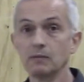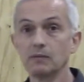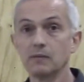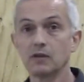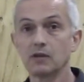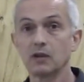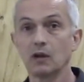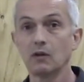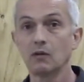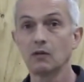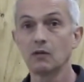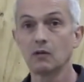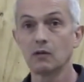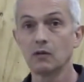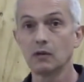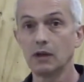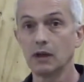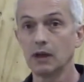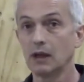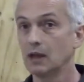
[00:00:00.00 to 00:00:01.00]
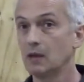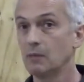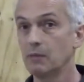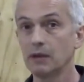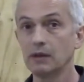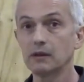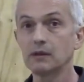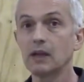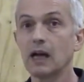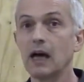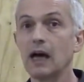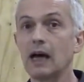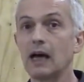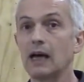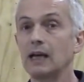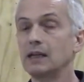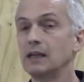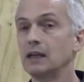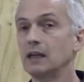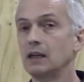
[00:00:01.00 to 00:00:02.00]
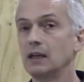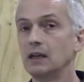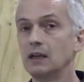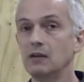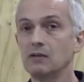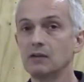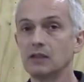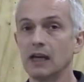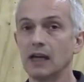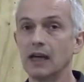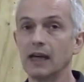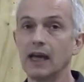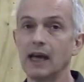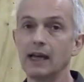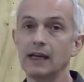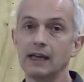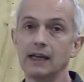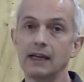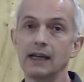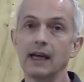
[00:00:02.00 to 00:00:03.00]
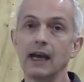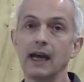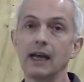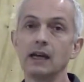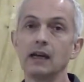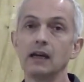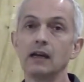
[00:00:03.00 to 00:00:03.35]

So you're going to build that and you're going to use it again and again.